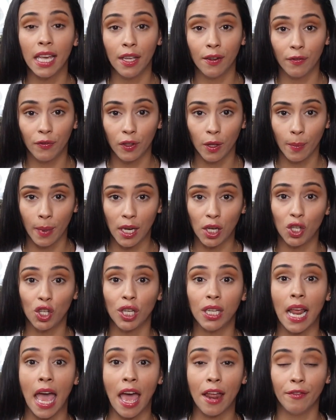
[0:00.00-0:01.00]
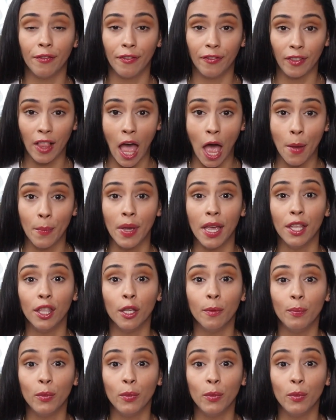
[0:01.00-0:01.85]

inflammation and phlegm in the